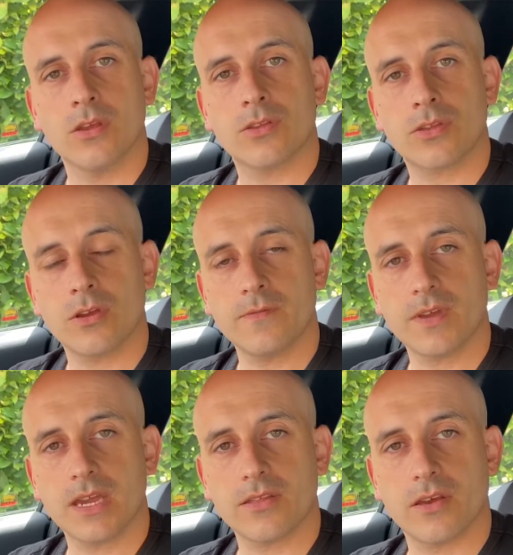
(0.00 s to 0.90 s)
Don't
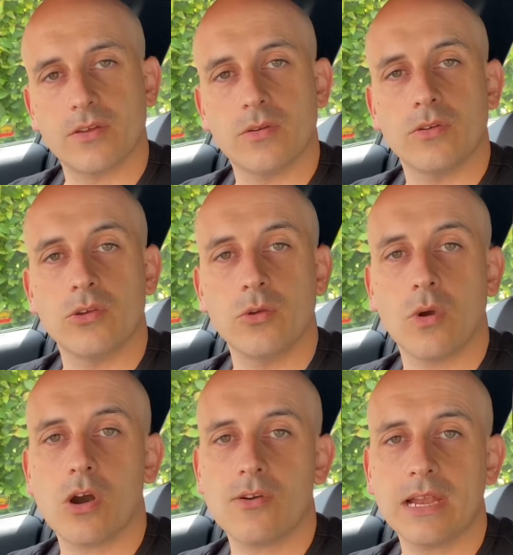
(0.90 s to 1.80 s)
forget though, you
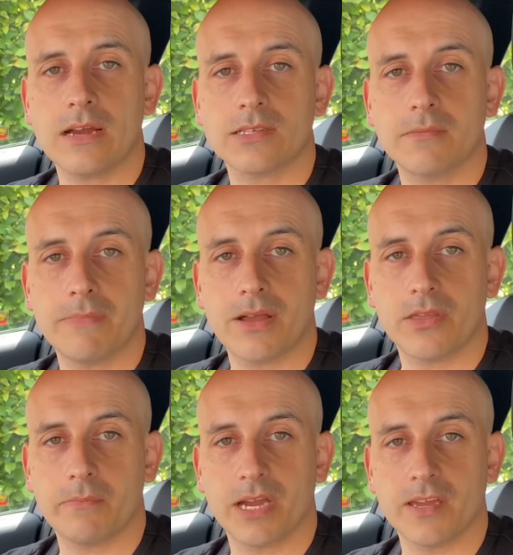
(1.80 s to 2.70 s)
are allowed to mount
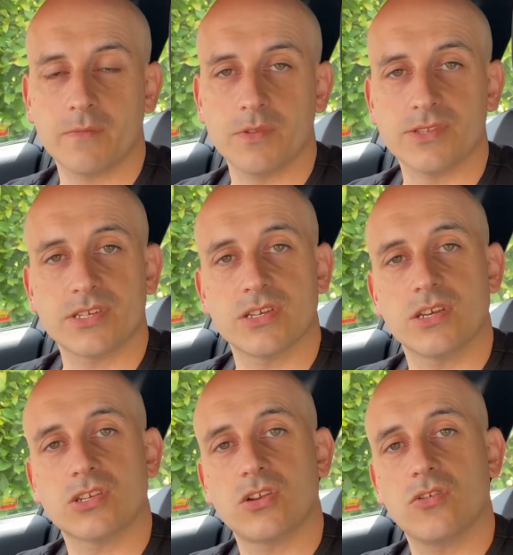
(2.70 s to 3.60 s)
the pavement
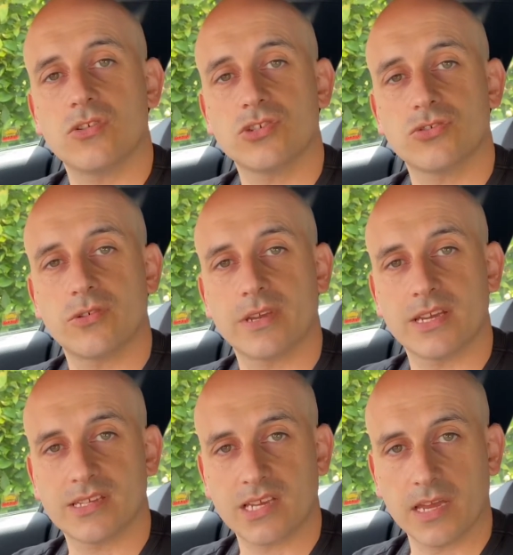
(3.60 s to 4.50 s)
as long as you're doing
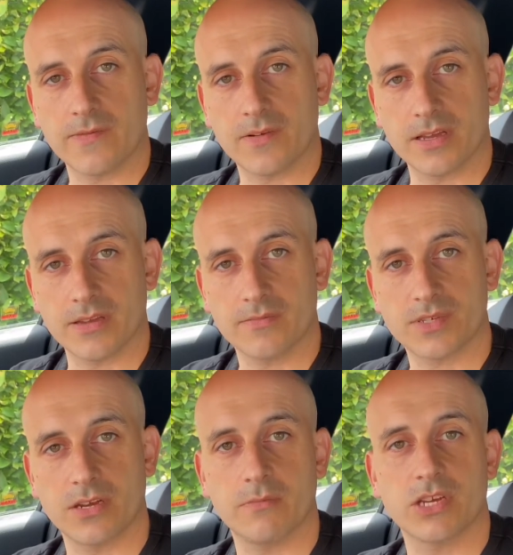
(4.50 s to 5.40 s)
it safely.
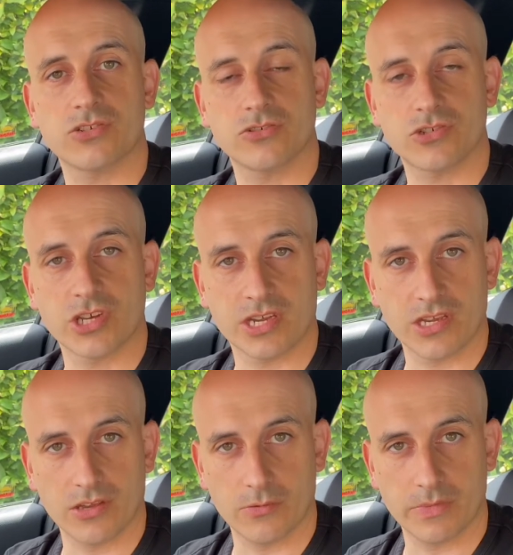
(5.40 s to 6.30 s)
So make sure you're
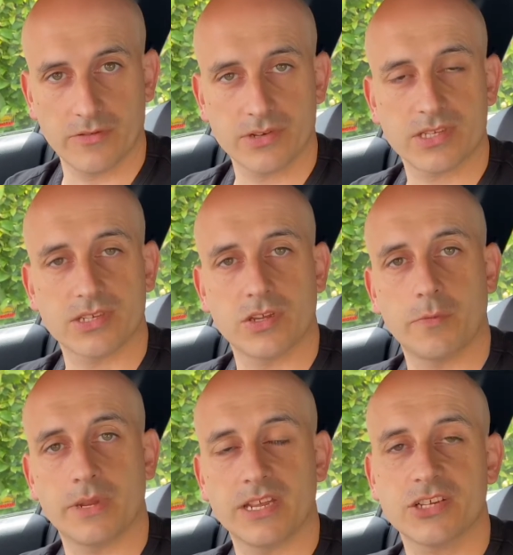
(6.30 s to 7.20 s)
checking your mirrors, there's no
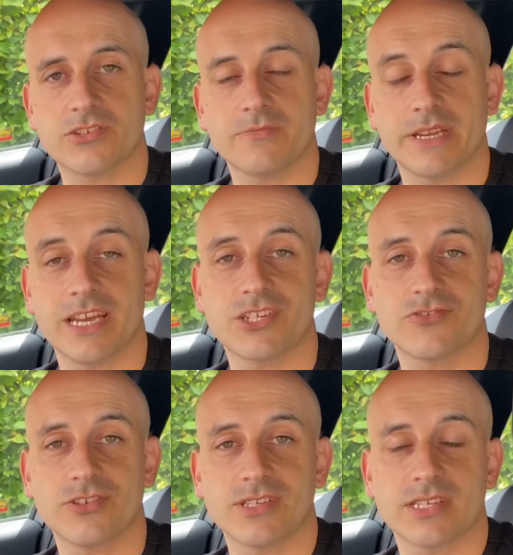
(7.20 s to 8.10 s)

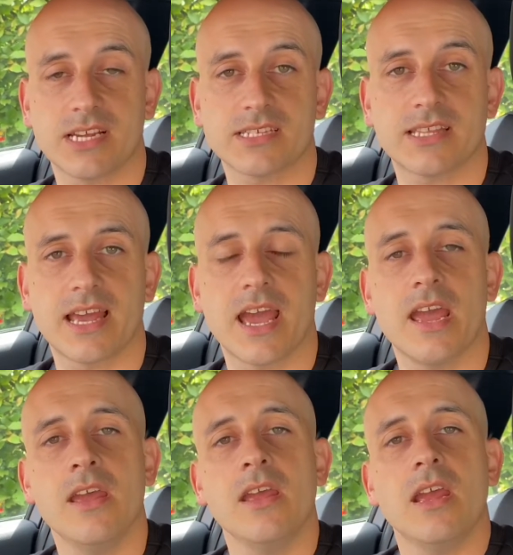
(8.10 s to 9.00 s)
pedestrians that's there.
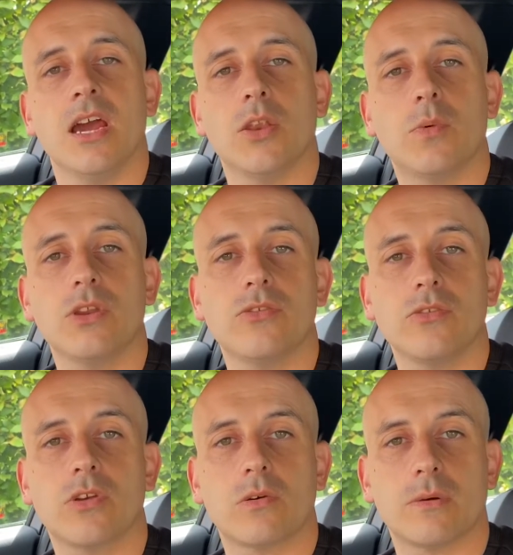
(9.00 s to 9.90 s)
And when you
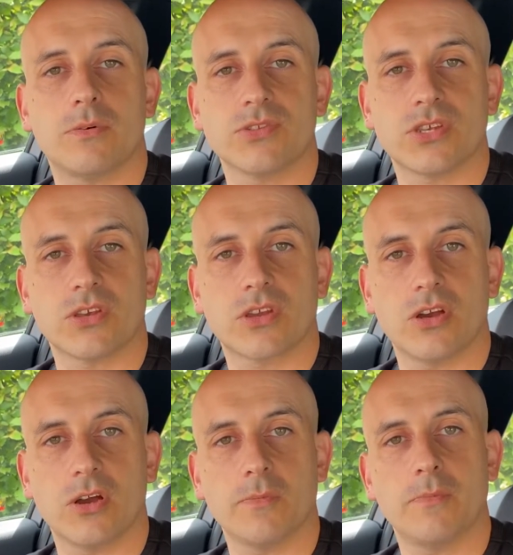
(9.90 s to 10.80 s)
do go up onto the
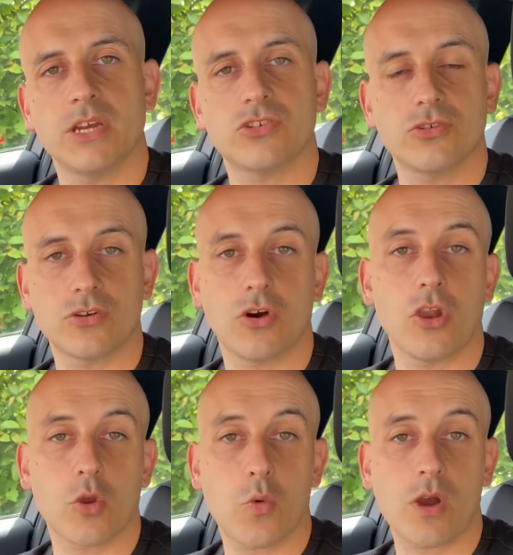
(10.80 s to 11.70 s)
curb, make sure you've got
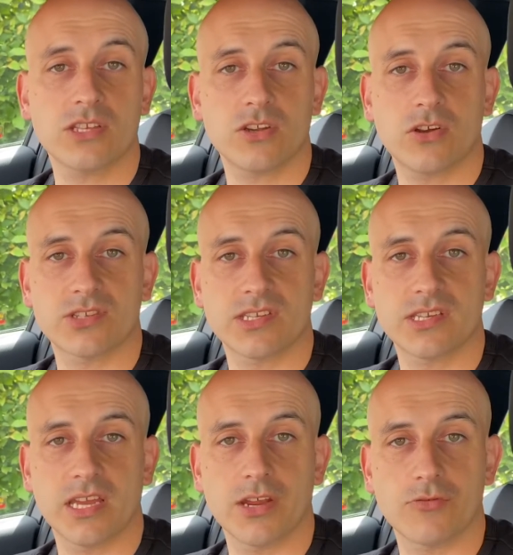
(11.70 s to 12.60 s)
quite a lot of
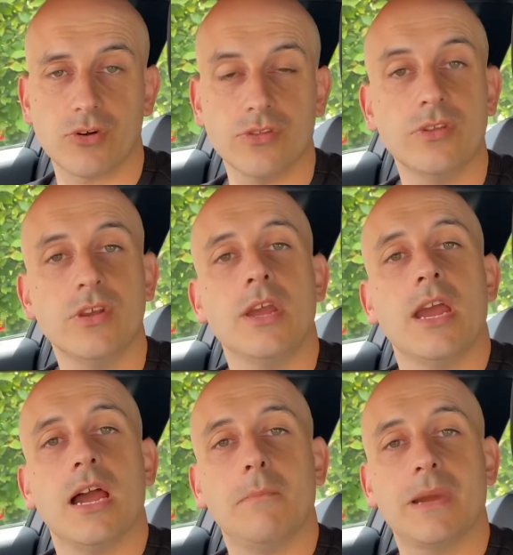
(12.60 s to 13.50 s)
steer on
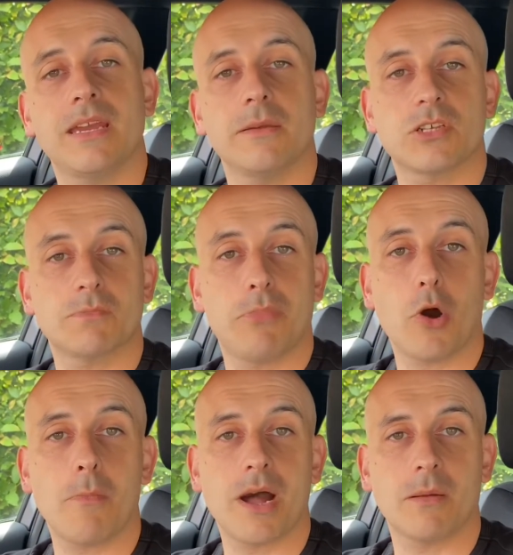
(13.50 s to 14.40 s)
and make it just
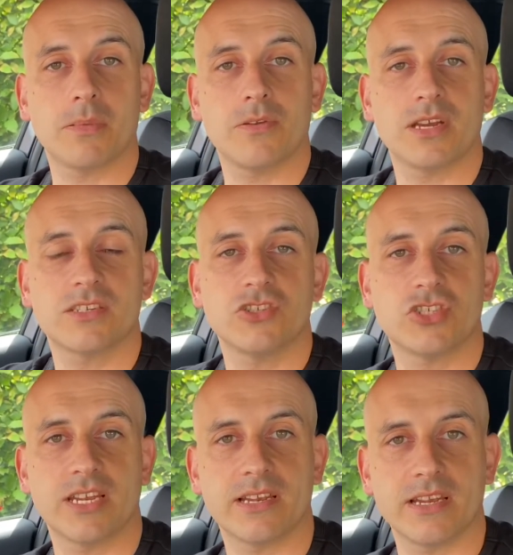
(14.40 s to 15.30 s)
pop up nice and
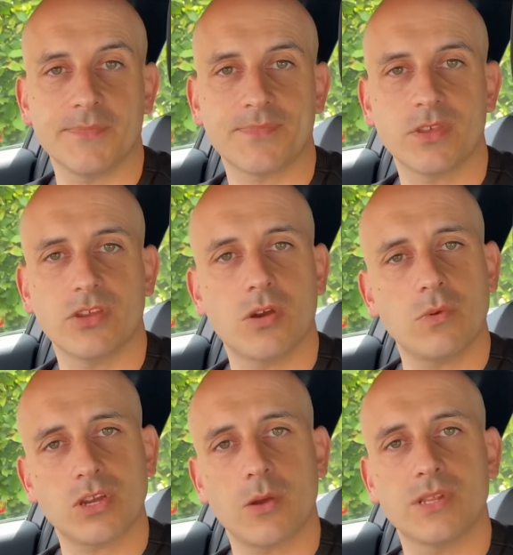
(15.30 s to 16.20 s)
gently. You don't
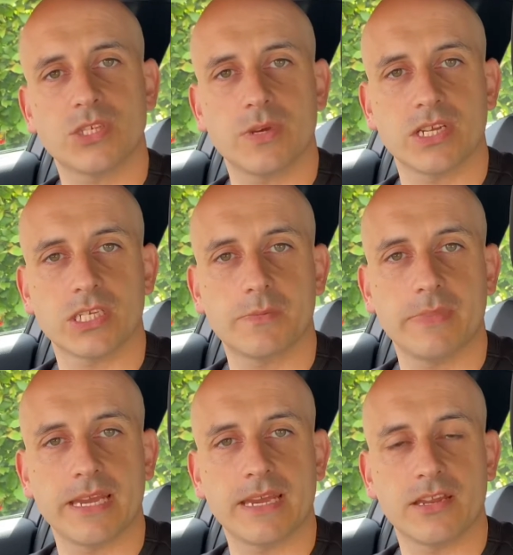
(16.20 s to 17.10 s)
want to go into it at
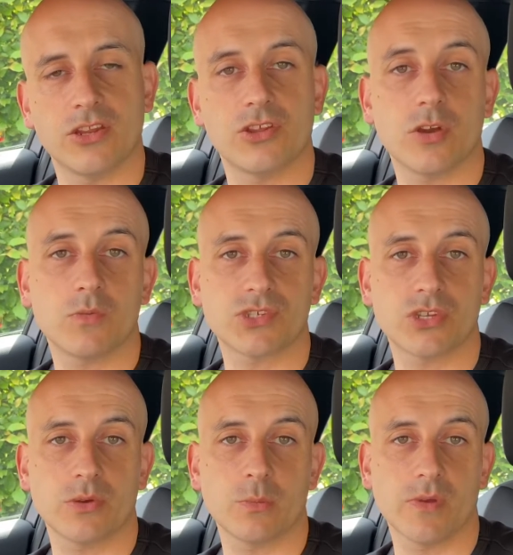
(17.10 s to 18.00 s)
speed and you don't want to
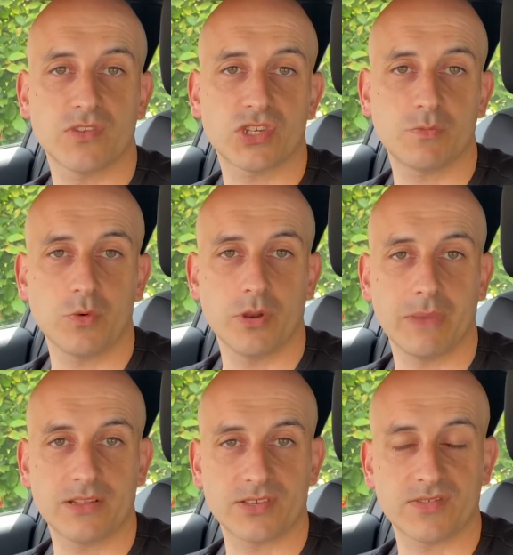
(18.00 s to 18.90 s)
do it with a small
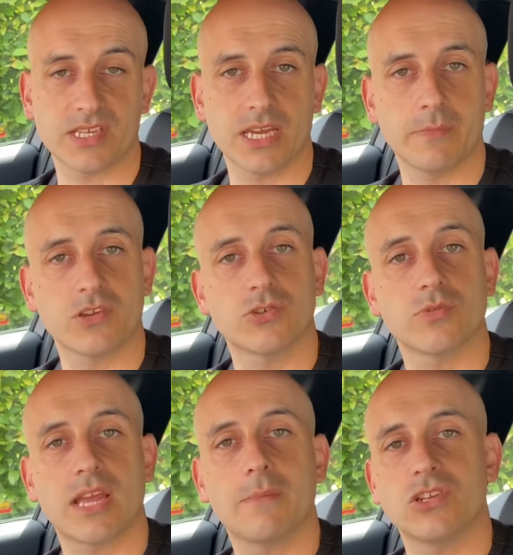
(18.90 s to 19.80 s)
amount of steer because you'll
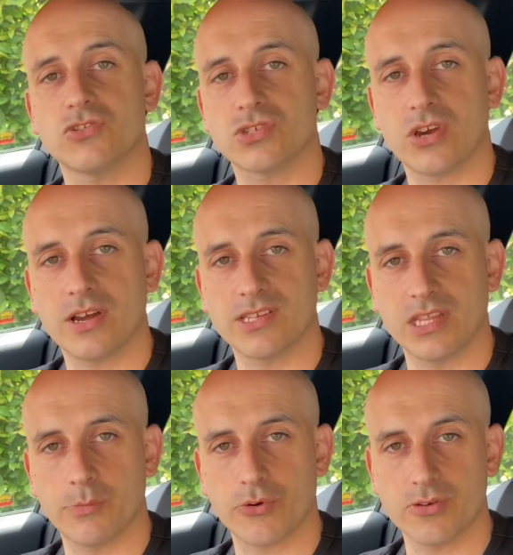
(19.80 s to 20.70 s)
damage your tyres in
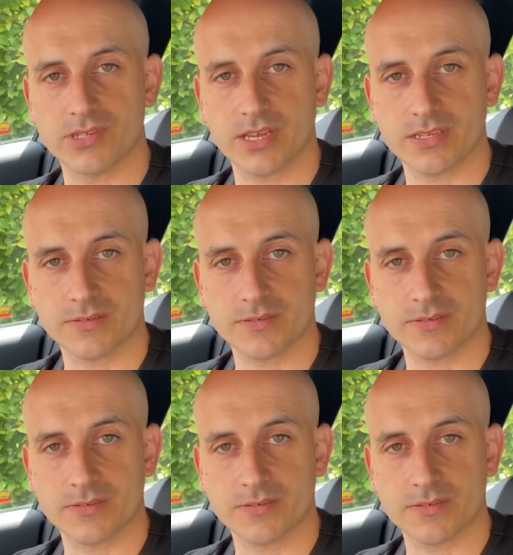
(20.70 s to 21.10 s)
the process.